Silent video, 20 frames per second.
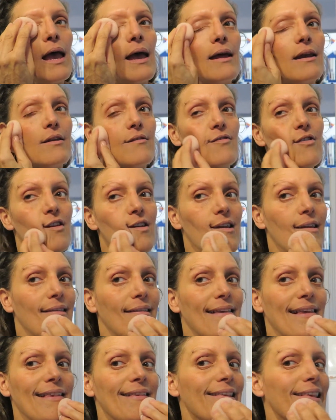any of the dead
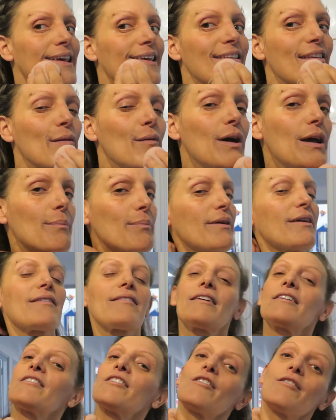skin cells away,
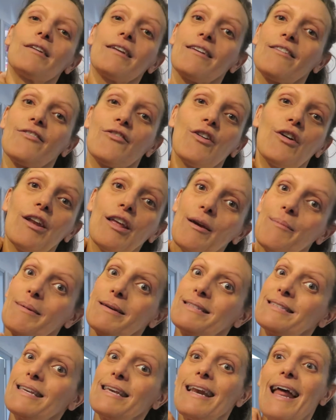because I don't exfoliate
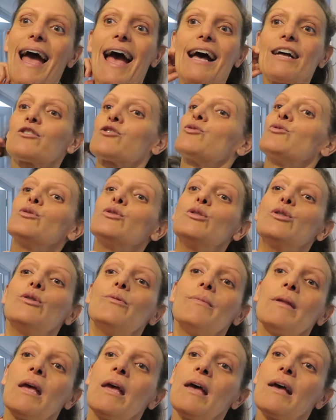my skin at
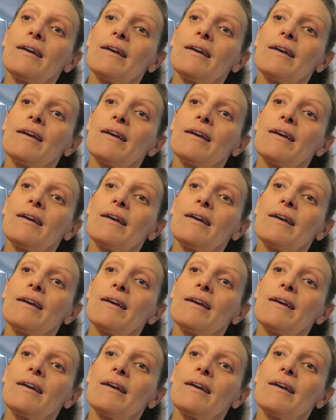all,